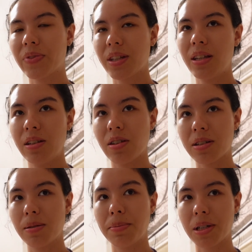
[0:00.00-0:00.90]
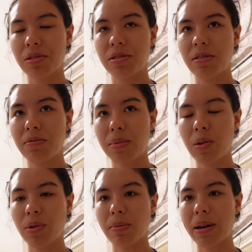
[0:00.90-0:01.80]
he took some pictures of me
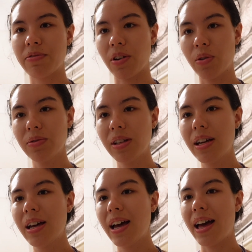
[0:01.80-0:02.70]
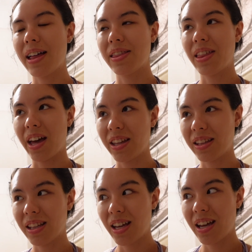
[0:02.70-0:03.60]
with my phone and
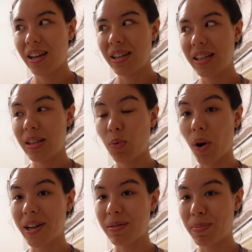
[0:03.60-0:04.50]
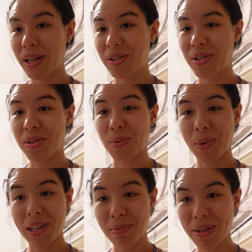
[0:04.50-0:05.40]
then he wanted pictures
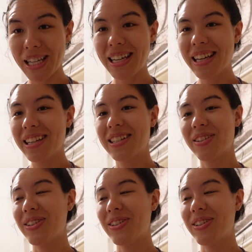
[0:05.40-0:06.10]
with me, so